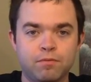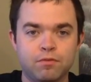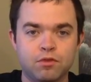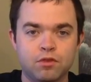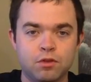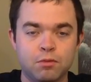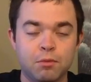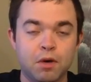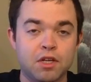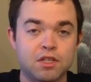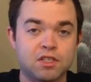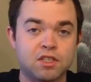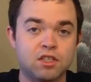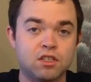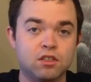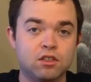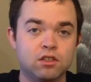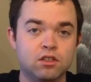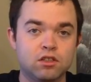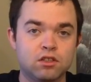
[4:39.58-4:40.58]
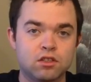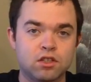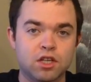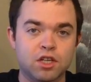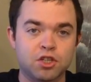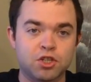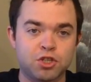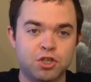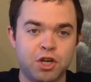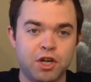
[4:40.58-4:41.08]
you might see
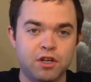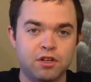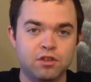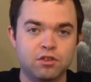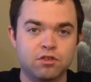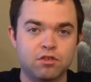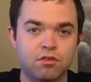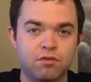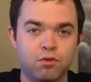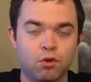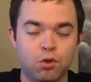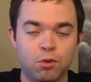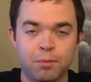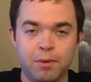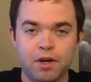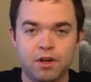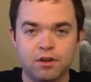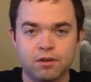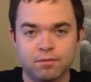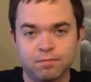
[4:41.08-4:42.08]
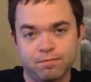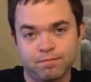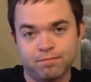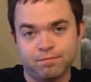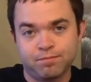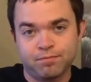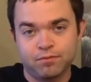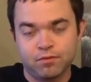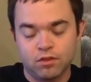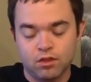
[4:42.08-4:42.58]
things change for the better.
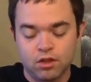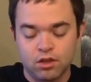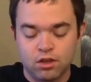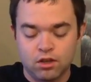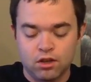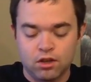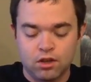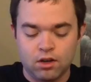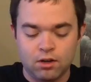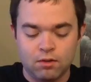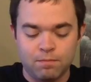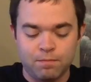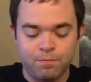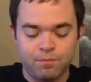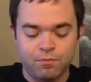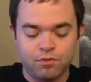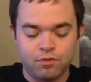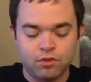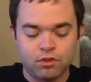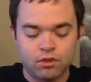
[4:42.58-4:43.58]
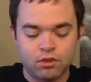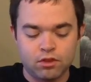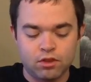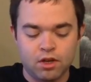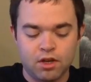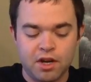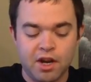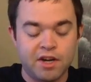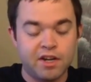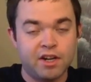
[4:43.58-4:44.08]

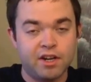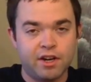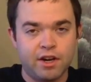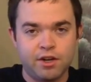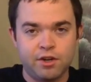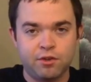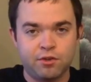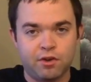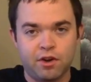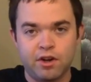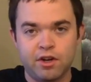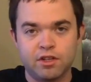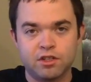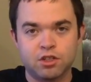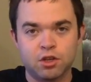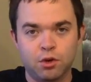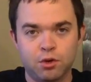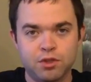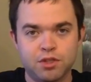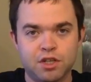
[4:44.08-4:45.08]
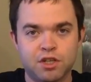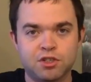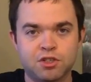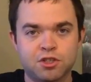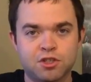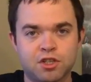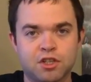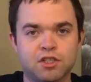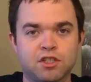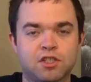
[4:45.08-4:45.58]
And at any rate, it's always
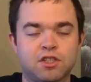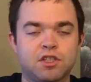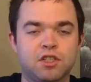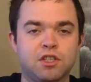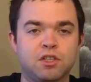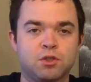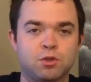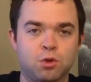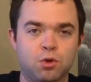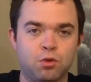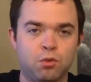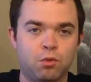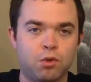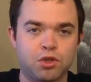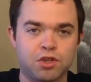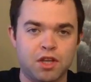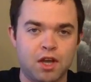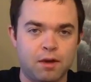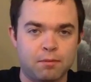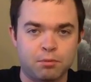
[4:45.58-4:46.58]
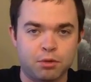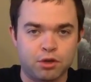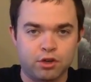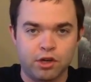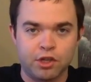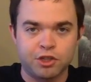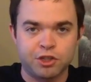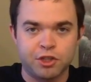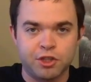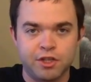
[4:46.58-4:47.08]
interesting to see sort of what that
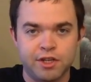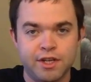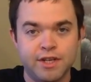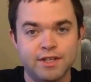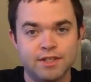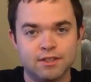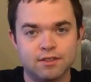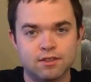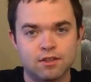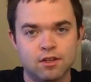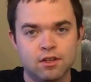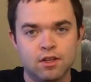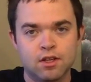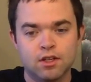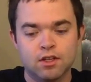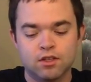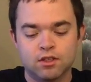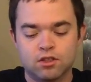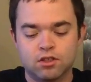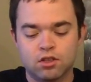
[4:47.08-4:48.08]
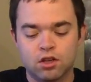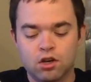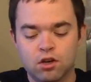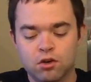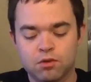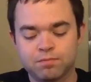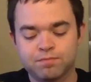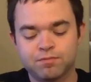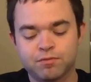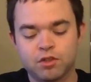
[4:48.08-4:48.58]
progression is.
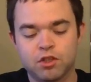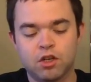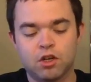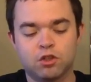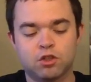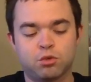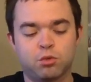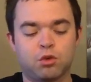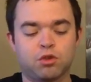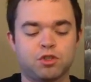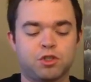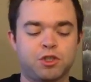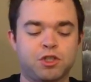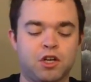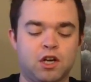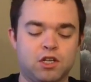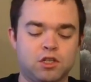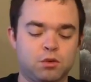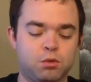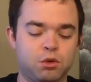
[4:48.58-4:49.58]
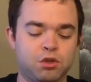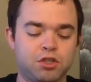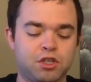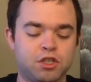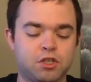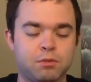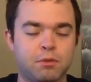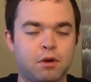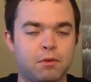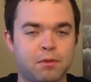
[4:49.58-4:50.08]
So, it's worth a shot, it's worth
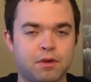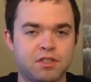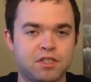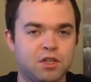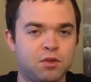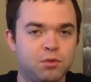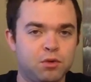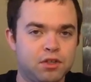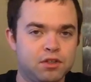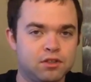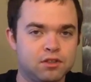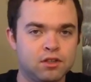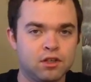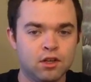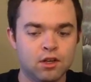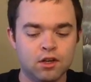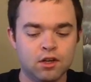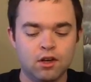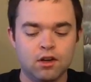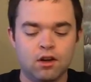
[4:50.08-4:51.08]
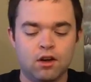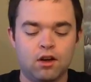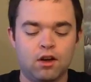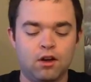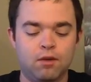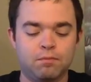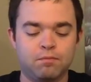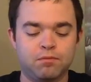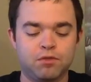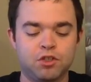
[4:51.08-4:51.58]
experimenting with,
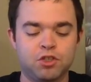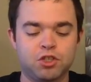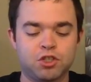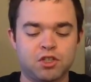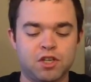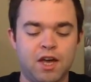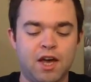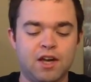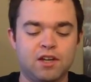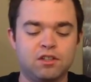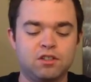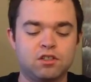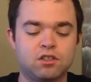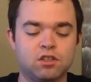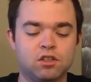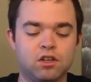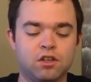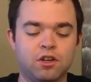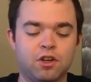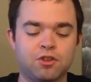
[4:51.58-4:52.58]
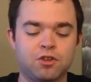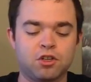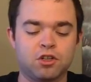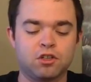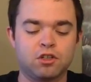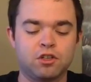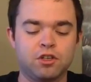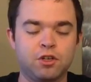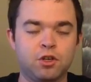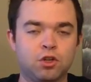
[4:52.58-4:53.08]
and just adds
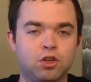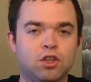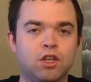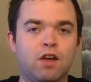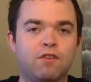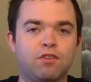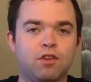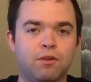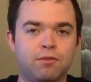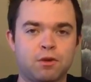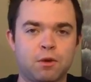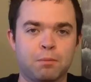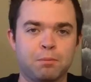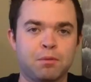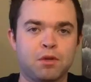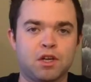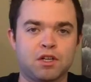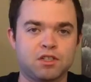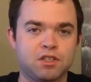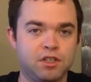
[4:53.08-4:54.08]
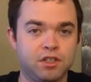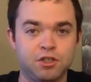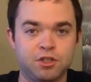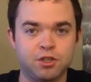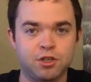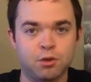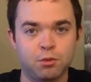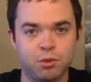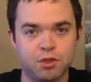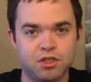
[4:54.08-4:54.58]
another, level of complexity to
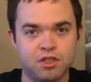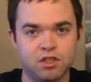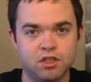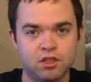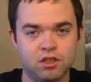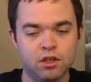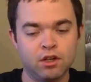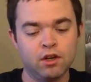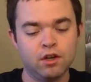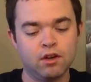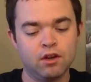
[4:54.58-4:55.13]
your whiskey